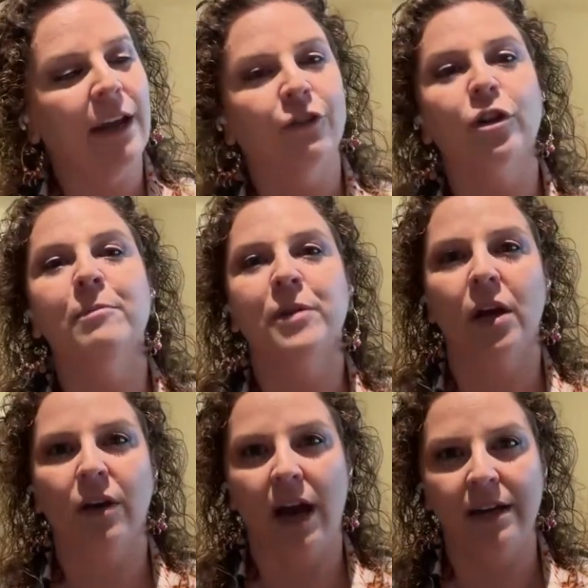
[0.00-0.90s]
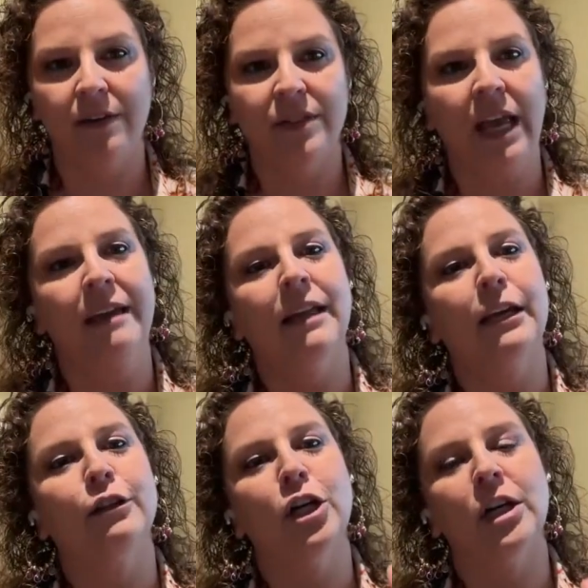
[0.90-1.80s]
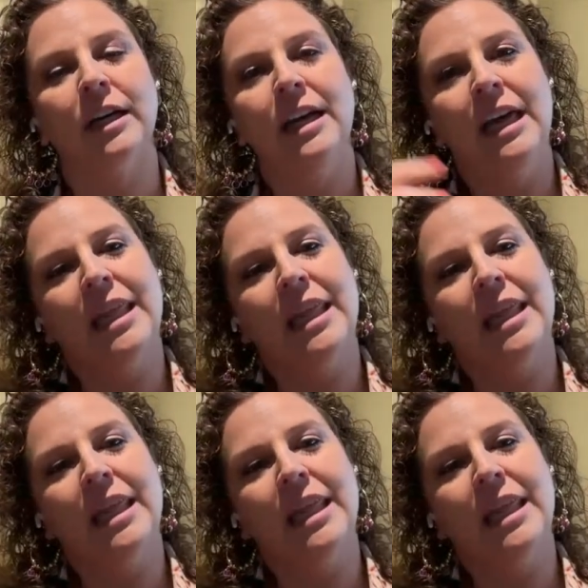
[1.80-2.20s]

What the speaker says: and crypto kind of saying, like, look,